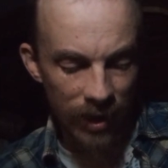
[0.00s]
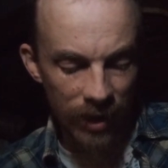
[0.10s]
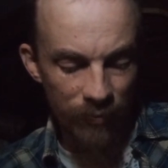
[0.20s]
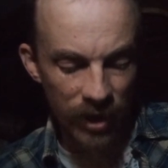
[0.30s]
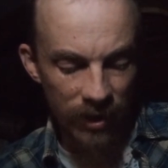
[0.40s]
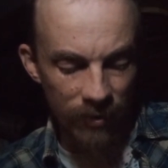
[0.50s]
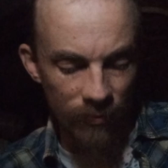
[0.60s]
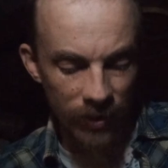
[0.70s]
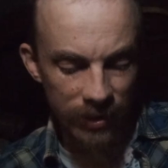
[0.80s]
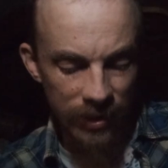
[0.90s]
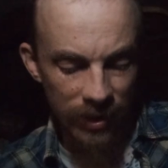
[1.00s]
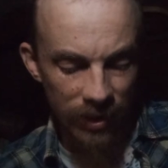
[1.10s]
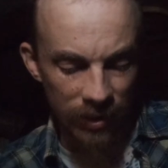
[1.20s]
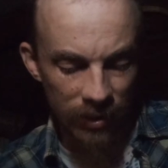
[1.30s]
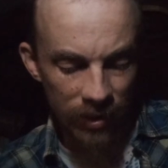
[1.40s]
and beaten once
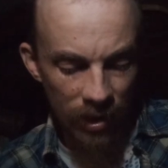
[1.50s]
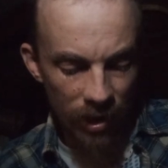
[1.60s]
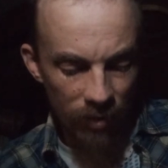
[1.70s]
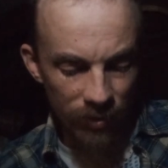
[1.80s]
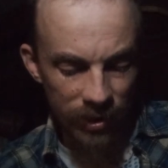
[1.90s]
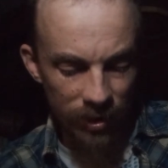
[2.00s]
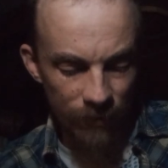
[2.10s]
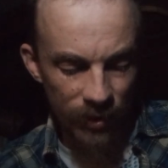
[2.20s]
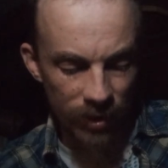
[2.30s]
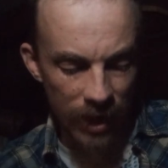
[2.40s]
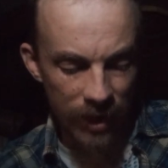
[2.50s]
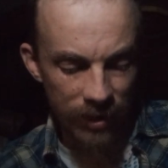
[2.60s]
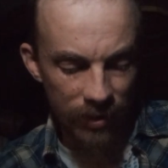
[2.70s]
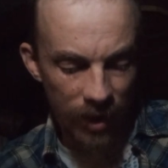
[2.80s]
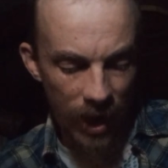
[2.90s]
again with some tried
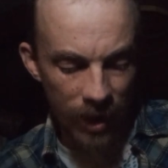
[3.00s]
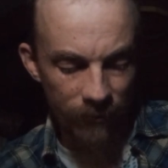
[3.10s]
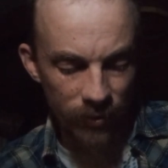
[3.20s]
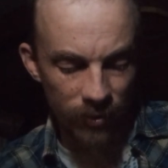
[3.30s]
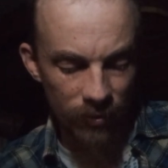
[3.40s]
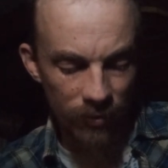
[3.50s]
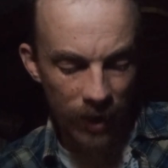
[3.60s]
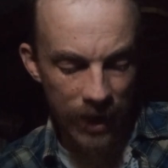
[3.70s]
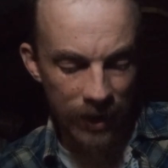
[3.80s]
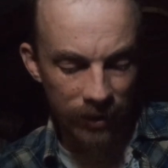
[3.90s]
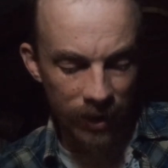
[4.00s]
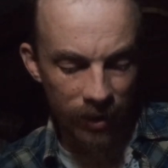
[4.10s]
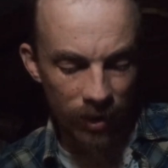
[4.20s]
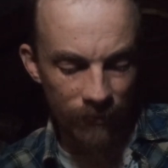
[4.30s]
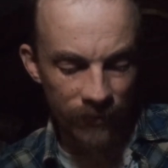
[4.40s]
and half true hack like
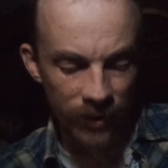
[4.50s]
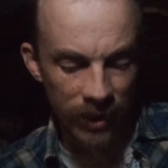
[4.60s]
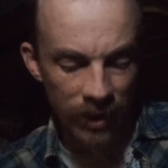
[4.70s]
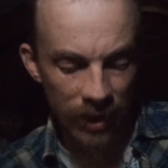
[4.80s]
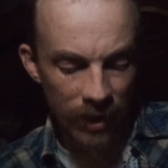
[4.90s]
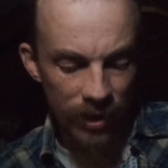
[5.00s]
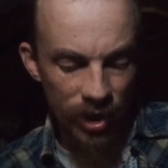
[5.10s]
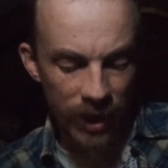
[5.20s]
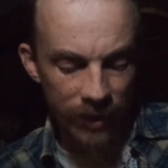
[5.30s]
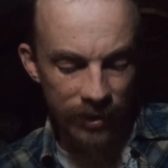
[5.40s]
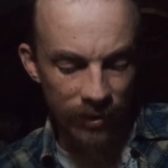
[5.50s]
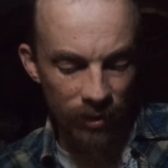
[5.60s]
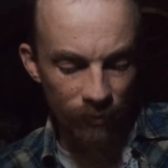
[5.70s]
Humphrey, Jackson, or